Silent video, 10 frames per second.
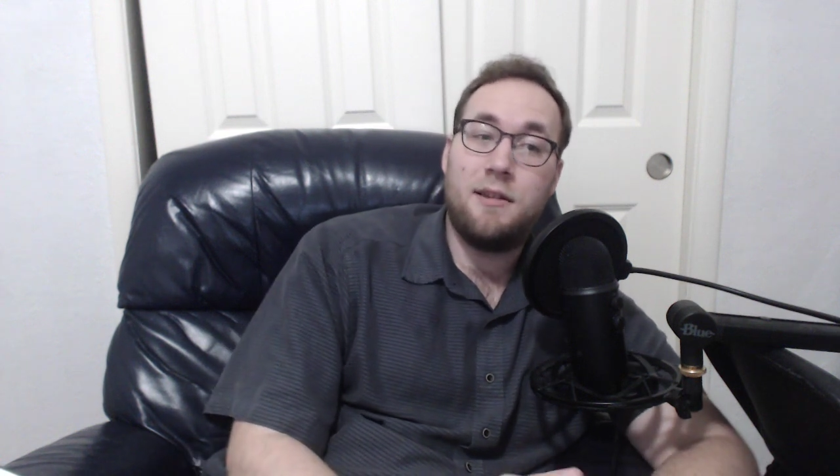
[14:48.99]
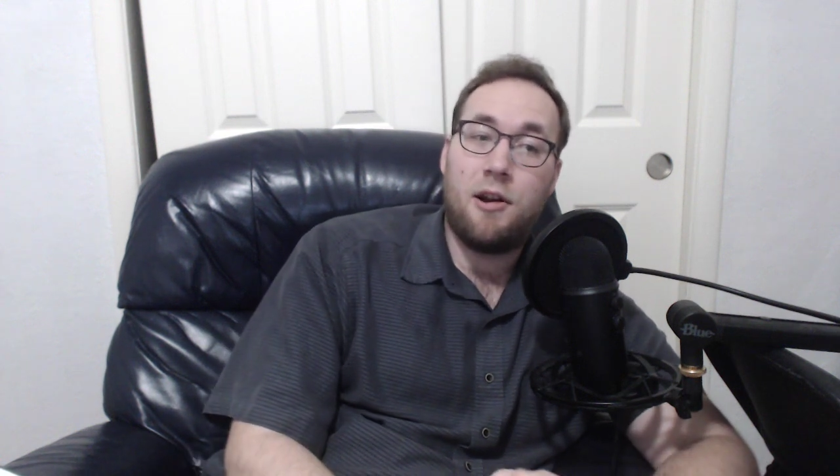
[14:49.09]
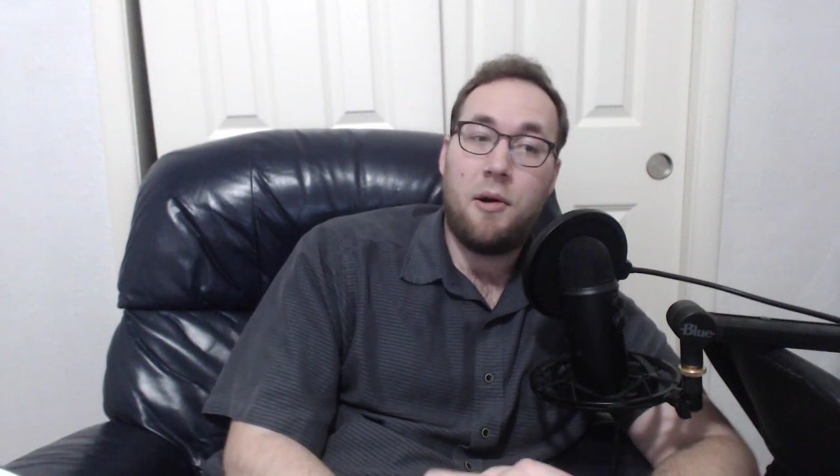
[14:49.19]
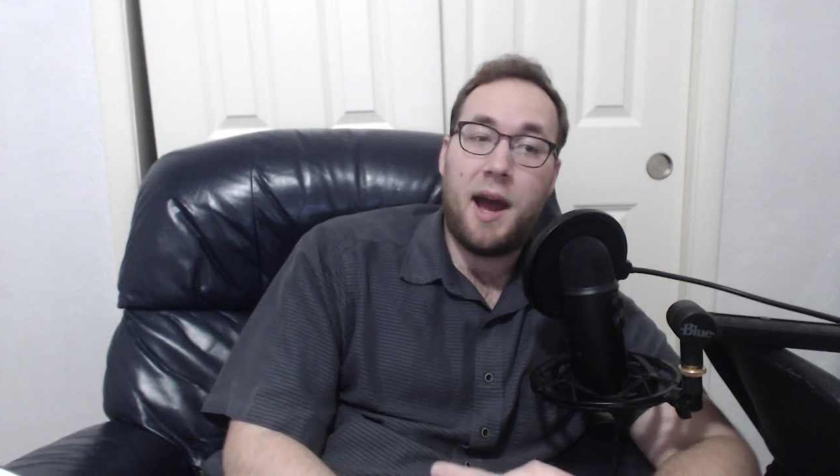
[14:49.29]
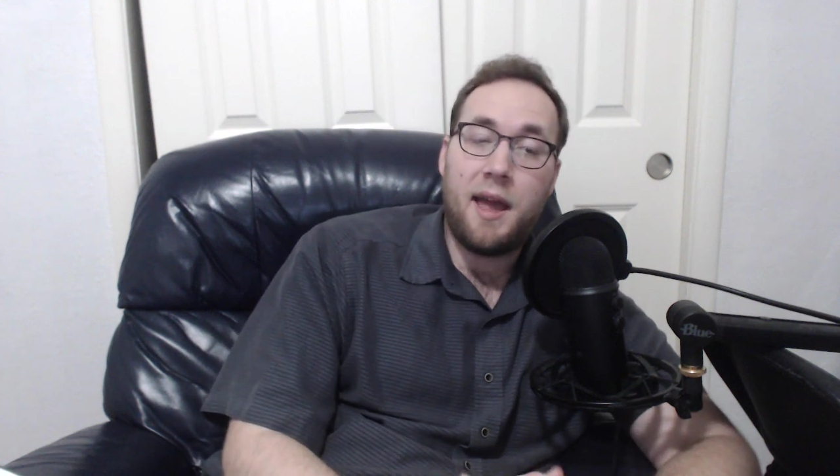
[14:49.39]
you
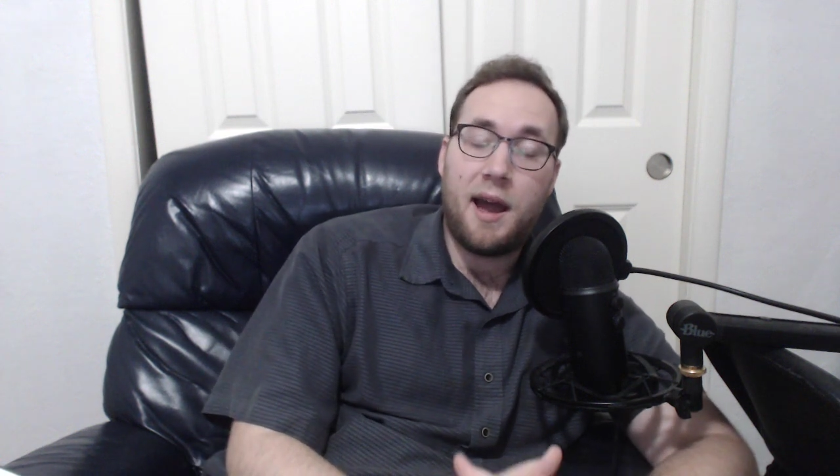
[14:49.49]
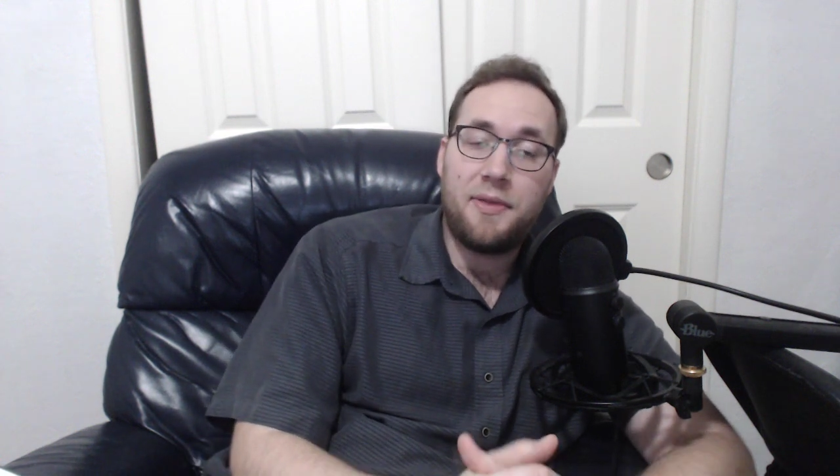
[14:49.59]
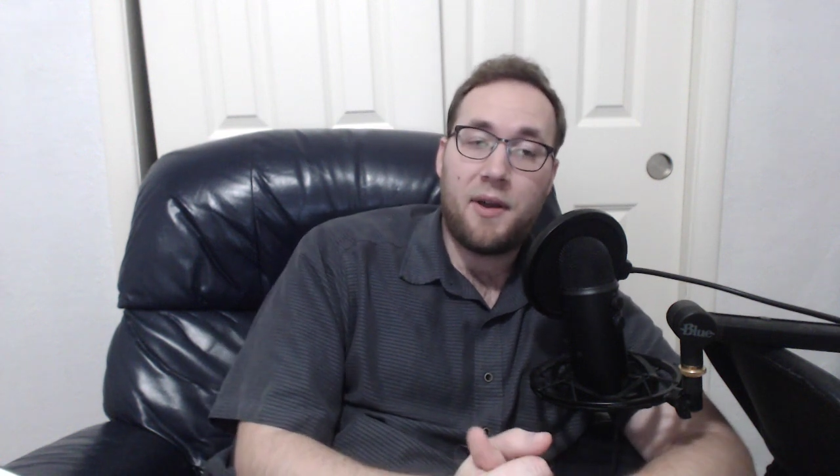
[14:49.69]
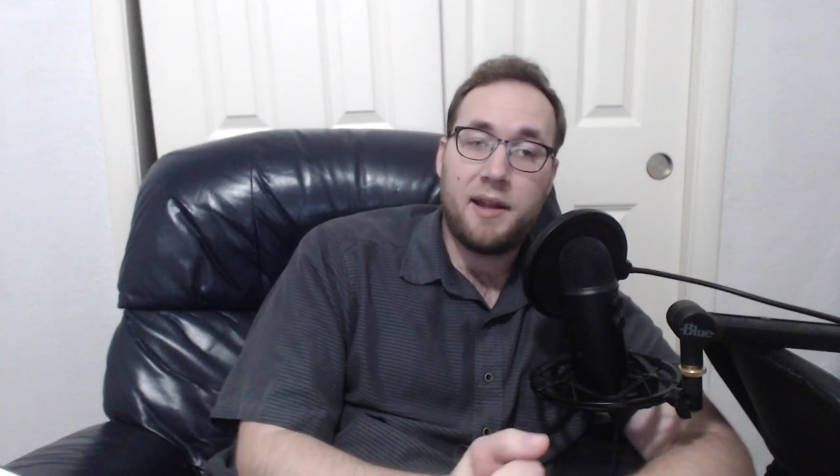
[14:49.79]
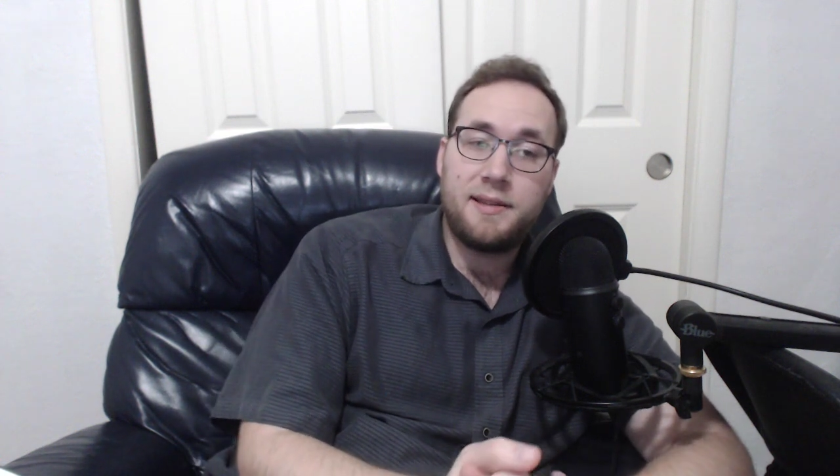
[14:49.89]
know, I I
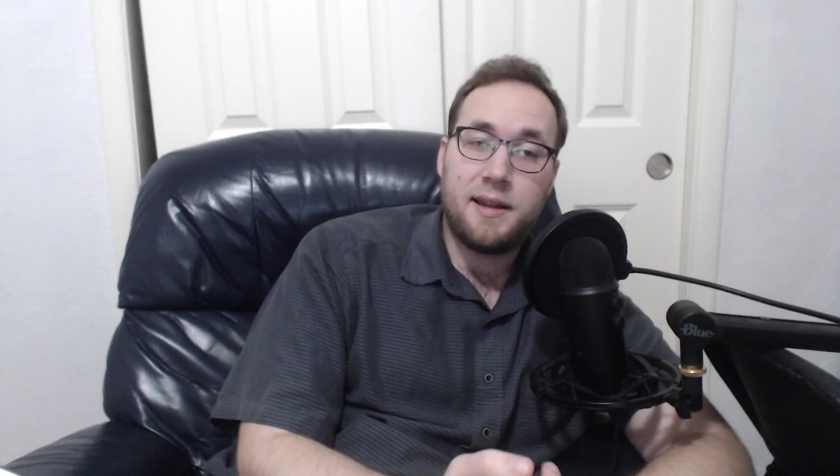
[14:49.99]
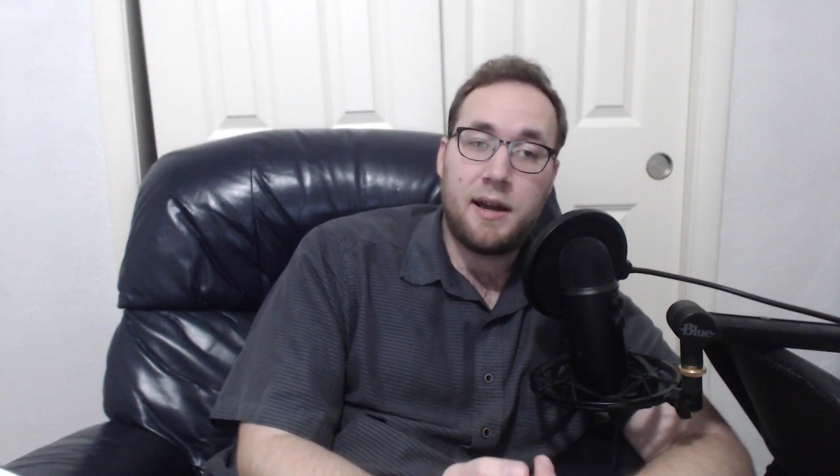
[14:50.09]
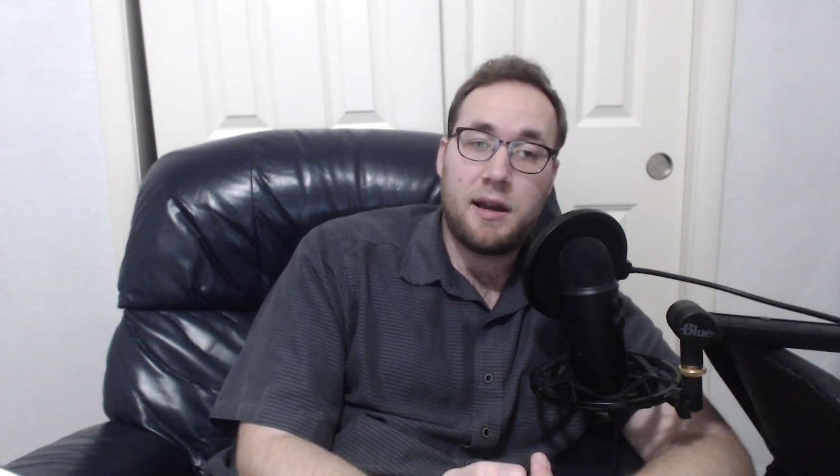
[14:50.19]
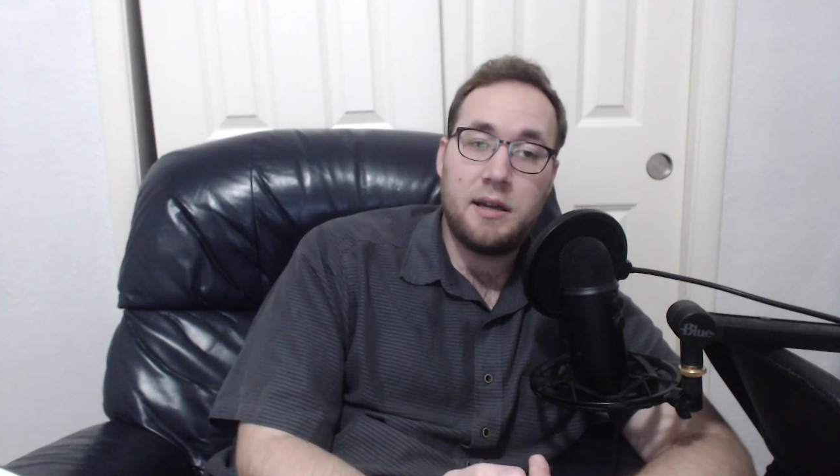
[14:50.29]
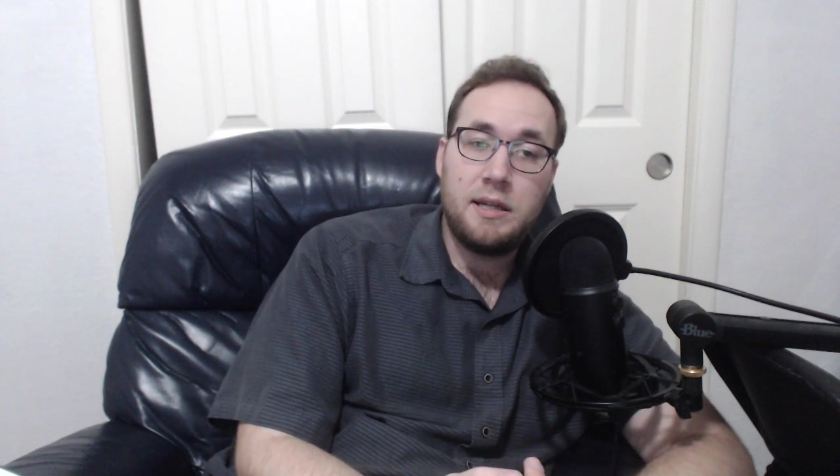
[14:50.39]
thought
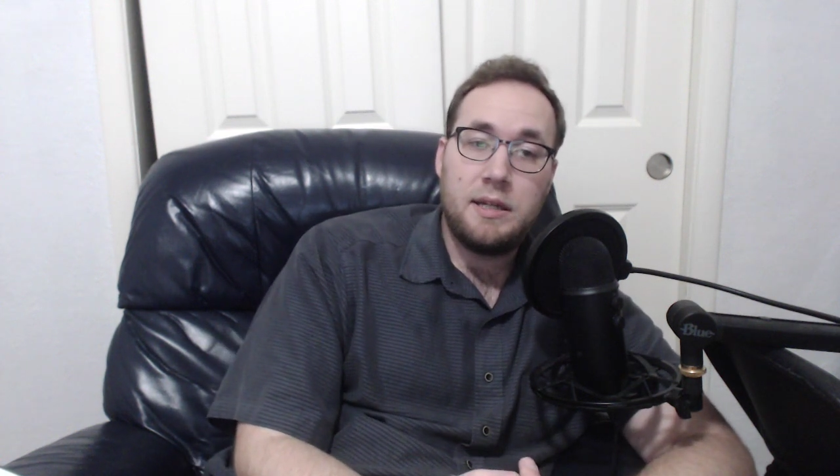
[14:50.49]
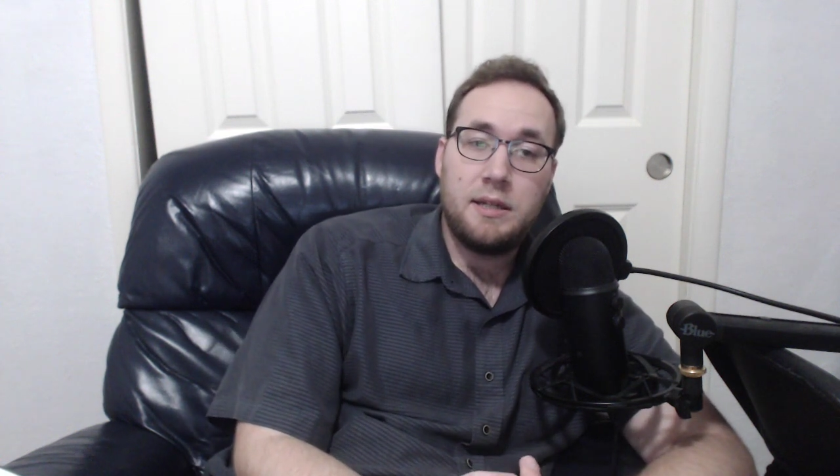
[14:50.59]
uh,